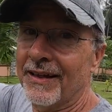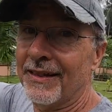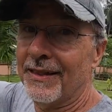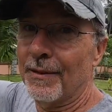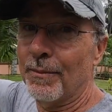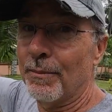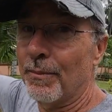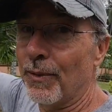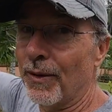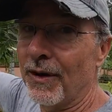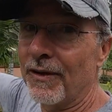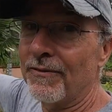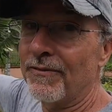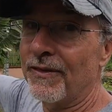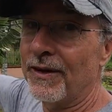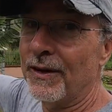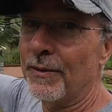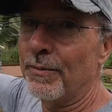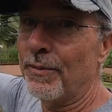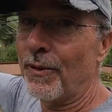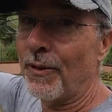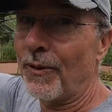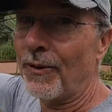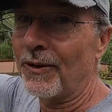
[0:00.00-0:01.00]
the bird
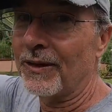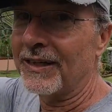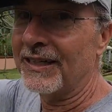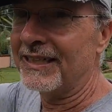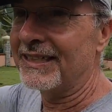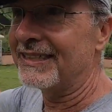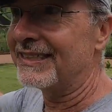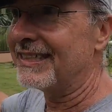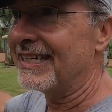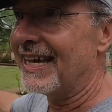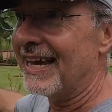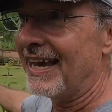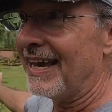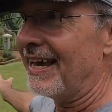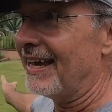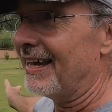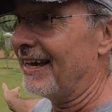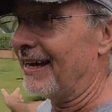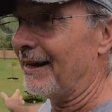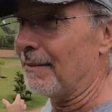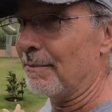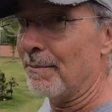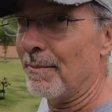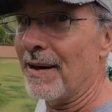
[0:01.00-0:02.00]
feeder pole is
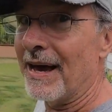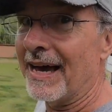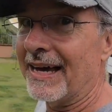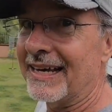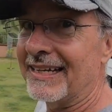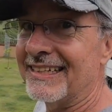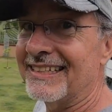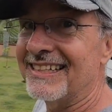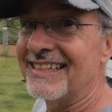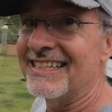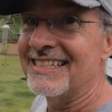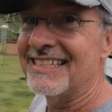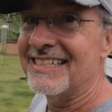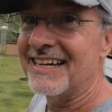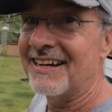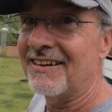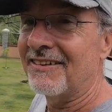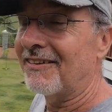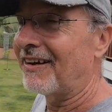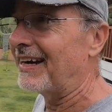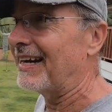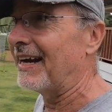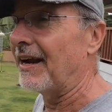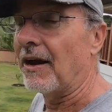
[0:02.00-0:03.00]
back into this
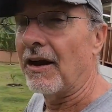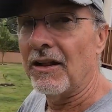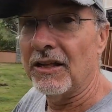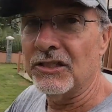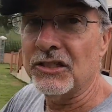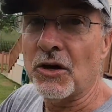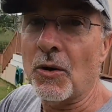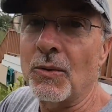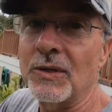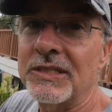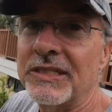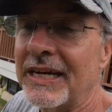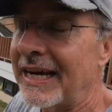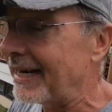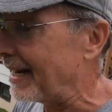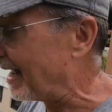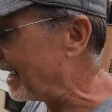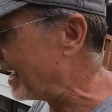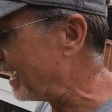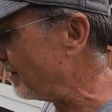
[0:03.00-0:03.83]
area right here, let's go inside. I